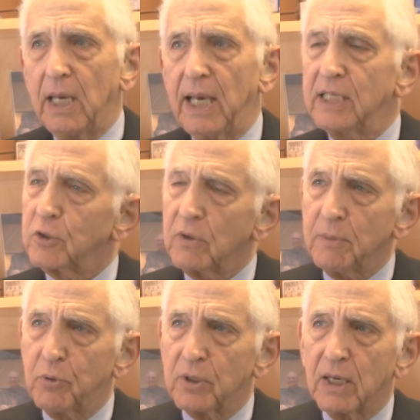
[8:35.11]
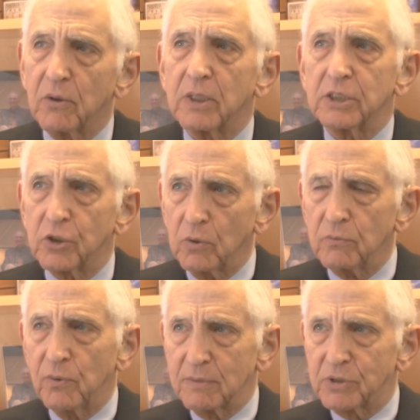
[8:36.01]
has only put out on its
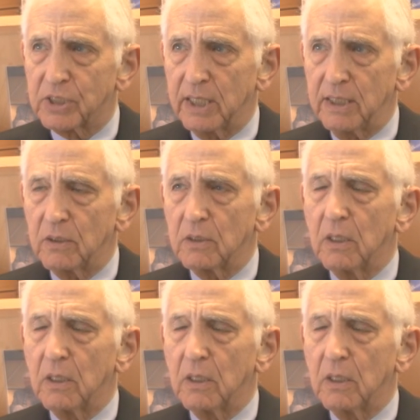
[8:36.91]
own website,